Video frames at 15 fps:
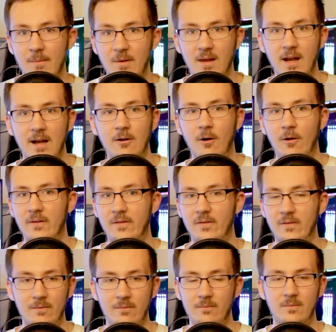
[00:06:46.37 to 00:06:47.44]
been getting on
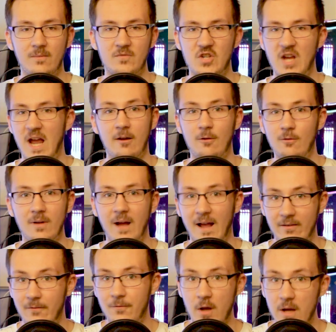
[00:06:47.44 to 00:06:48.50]
this channel
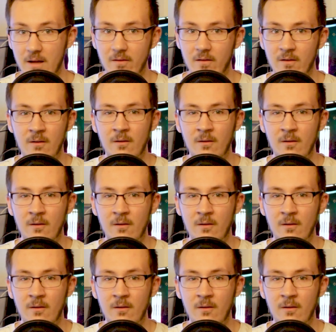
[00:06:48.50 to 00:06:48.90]
as of late.